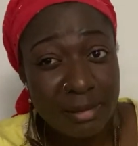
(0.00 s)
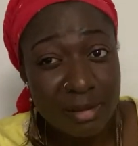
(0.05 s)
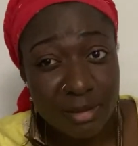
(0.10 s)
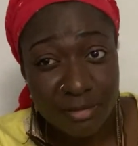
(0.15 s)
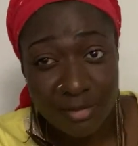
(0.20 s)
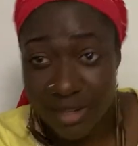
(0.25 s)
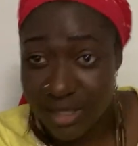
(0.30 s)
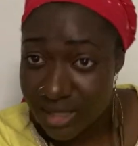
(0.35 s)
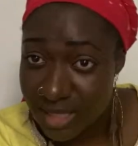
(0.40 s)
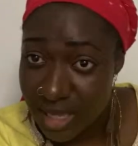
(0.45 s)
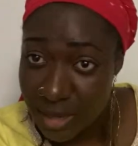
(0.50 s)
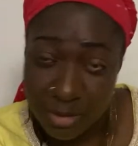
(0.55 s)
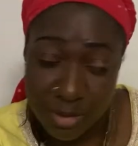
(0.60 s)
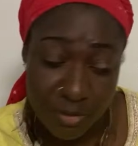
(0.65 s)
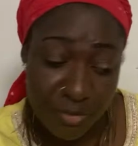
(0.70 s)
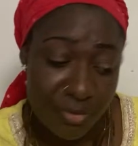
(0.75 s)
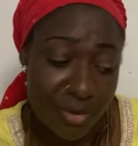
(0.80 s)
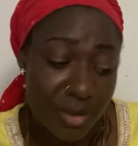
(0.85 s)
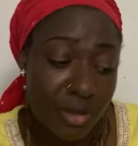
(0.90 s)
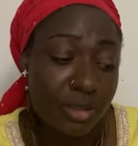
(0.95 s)
The first time she
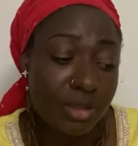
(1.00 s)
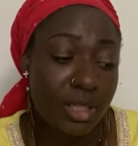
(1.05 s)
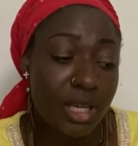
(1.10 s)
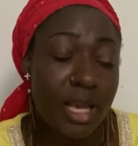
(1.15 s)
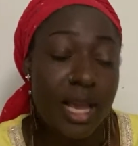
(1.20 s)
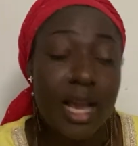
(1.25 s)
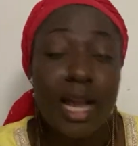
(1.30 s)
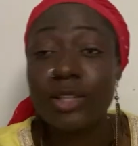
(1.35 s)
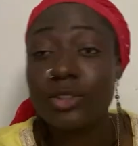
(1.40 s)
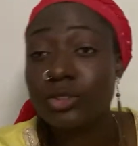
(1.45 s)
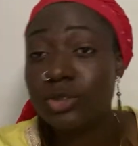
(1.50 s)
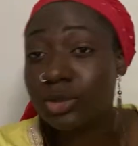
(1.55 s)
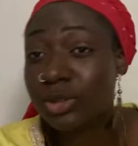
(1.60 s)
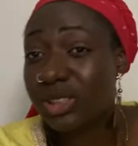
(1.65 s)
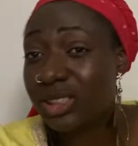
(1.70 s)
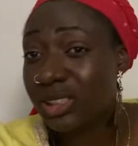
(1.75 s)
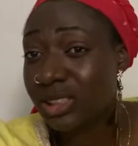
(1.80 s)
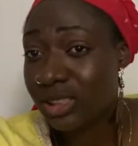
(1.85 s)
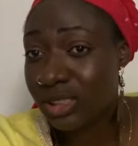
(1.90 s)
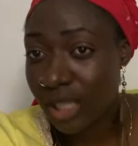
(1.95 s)
failed, and took
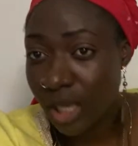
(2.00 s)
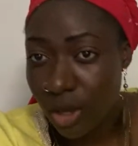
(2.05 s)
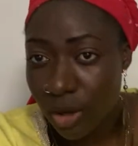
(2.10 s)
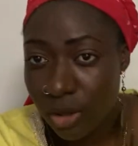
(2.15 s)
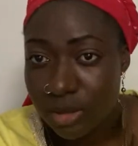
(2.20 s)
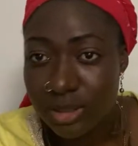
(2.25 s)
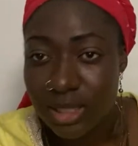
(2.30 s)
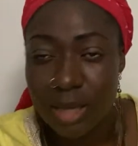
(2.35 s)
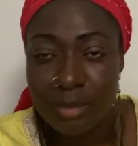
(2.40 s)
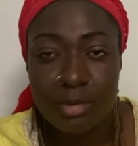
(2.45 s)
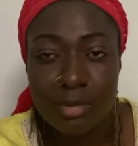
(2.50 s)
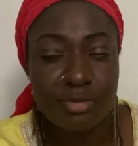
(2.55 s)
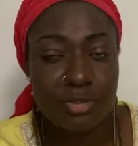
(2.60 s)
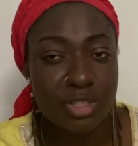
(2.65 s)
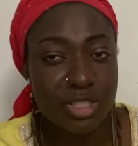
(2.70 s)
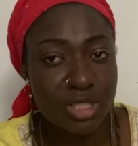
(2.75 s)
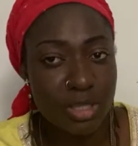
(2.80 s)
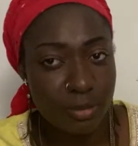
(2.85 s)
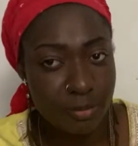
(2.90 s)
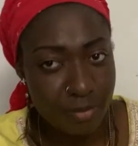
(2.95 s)
the second time before
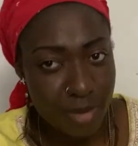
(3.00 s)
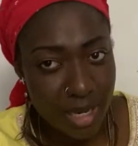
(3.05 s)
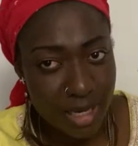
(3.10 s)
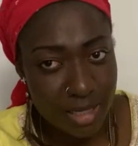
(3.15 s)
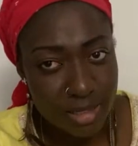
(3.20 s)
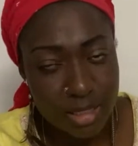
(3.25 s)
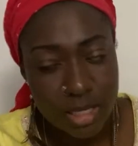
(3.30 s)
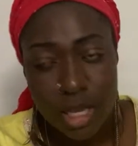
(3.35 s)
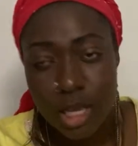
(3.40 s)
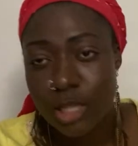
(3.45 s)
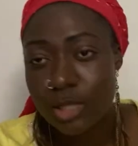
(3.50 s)
she passed.